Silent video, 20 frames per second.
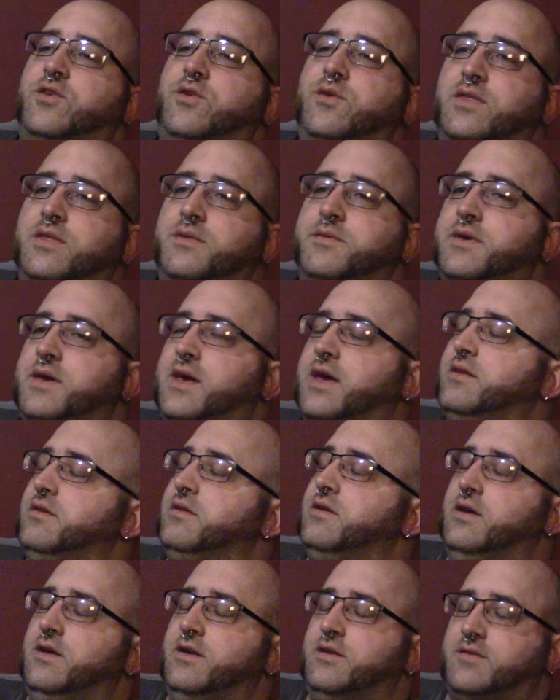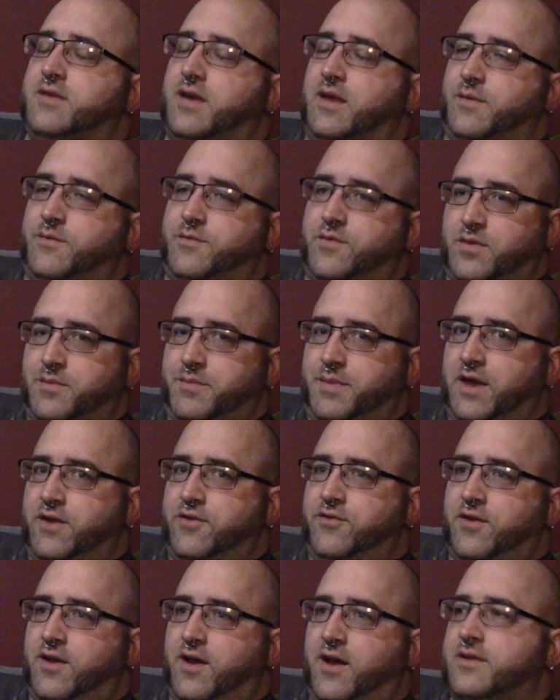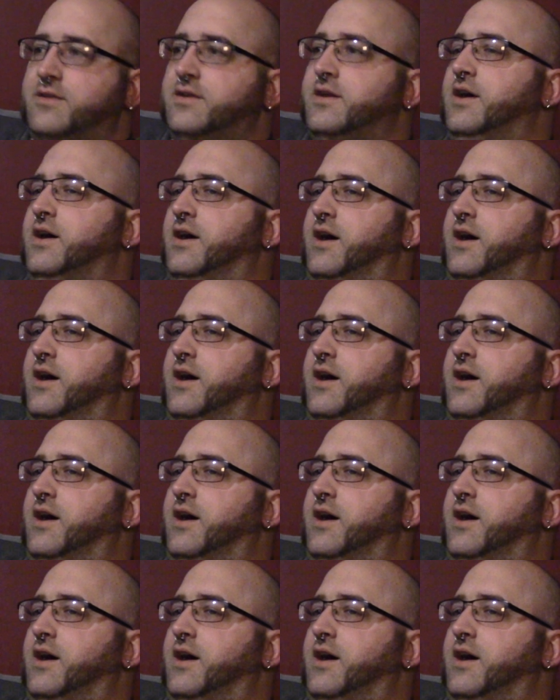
doing them again, sign up for the Patreon.